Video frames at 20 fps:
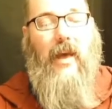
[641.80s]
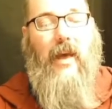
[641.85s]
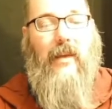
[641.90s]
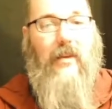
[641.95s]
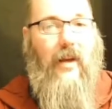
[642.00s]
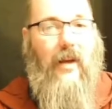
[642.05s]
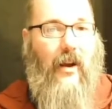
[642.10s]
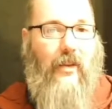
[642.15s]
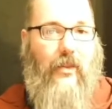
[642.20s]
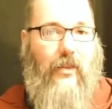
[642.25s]

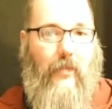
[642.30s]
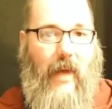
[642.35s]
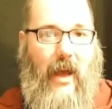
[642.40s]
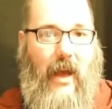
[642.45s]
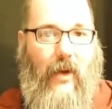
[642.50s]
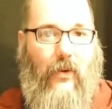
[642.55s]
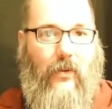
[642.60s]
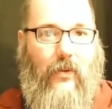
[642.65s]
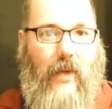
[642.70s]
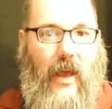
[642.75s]
knock them
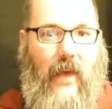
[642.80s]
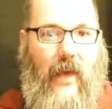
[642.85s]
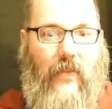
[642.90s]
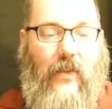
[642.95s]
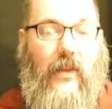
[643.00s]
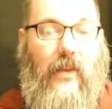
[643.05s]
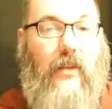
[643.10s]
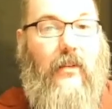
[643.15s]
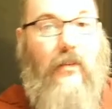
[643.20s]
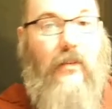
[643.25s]
out, and
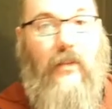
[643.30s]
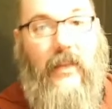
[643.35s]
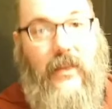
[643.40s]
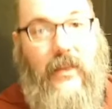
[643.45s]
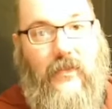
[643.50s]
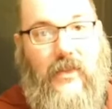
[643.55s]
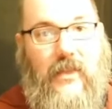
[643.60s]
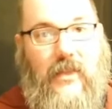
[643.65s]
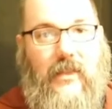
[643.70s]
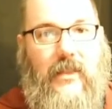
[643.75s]
then
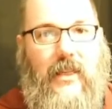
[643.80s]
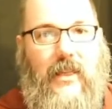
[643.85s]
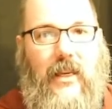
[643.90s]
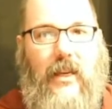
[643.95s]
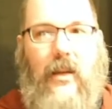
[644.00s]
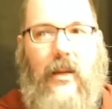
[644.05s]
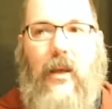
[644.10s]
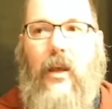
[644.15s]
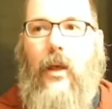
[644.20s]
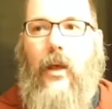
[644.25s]
leaves the
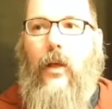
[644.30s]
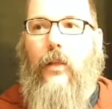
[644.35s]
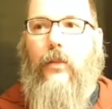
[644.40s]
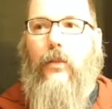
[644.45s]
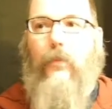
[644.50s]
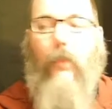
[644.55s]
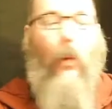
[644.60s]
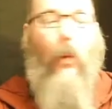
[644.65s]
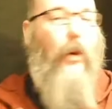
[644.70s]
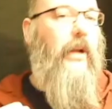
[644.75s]
scene. The
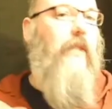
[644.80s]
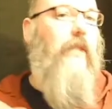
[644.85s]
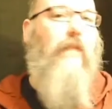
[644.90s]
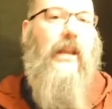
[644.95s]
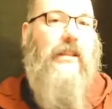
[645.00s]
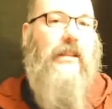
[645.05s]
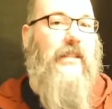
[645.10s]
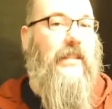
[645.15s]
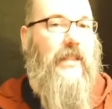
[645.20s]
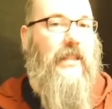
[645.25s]
point of
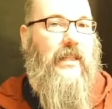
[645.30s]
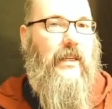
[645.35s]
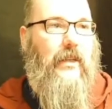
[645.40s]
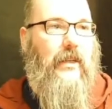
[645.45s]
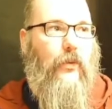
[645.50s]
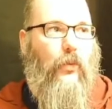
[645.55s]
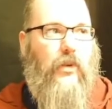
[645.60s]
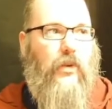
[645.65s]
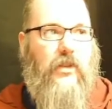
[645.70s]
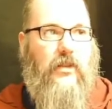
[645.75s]
that
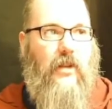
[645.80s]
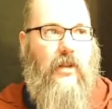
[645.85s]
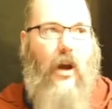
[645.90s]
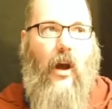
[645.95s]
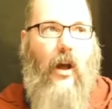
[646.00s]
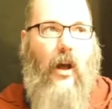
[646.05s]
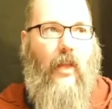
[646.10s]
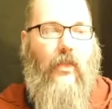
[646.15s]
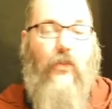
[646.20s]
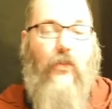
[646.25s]
scene was
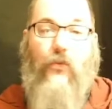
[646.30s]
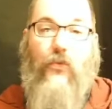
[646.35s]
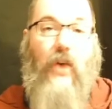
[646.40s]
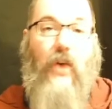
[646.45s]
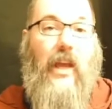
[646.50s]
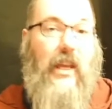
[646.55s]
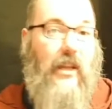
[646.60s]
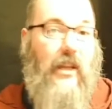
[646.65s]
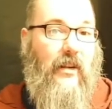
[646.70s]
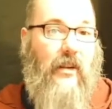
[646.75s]
not the
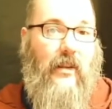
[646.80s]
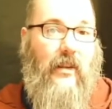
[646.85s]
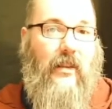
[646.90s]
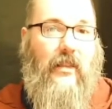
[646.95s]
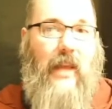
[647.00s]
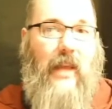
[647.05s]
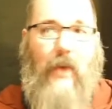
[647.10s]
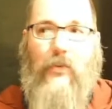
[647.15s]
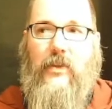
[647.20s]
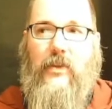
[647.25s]
fight.
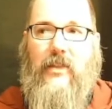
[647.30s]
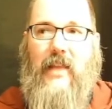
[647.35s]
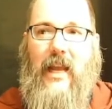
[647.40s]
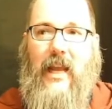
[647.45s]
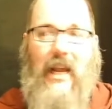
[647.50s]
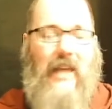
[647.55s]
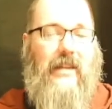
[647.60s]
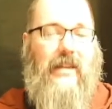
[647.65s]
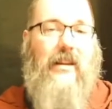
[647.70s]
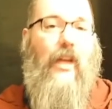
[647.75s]
That
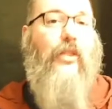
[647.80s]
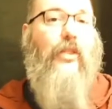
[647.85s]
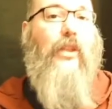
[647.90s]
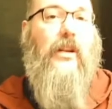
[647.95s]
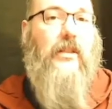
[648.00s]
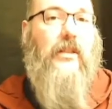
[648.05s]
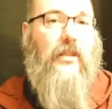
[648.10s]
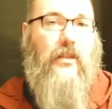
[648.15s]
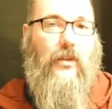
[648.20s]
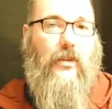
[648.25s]
had
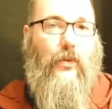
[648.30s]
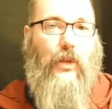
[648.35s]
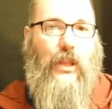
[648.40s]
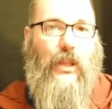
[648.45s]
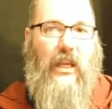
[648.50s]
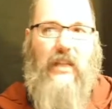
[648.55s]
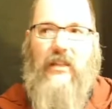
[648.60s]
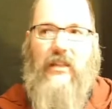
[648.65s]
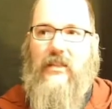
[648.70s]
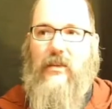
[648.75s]
nothing to do with
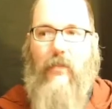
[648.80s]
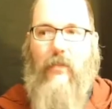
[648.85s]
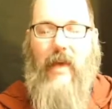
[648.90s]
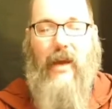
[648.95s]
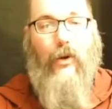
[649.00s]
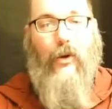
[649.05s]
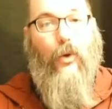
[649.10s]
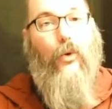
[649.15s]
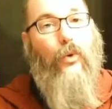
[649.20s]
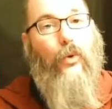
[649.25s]
it. It doesn't
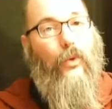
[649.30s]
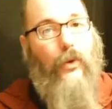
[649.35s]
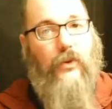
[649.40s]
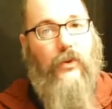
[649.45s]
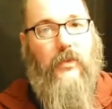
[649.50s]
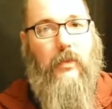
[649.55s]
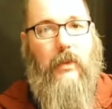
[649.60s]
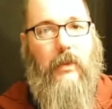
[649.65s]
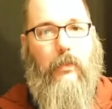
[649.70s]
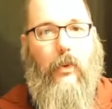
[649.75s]
matter who those
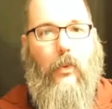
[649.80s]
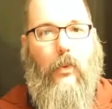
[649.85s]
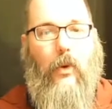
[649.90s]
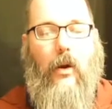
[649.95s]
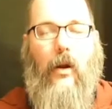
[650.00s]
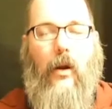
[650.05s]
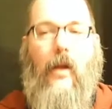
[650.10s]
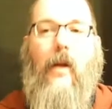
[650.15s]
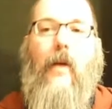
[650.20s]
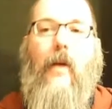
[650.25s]
people
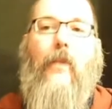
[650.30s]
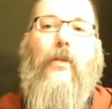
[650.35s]
were. The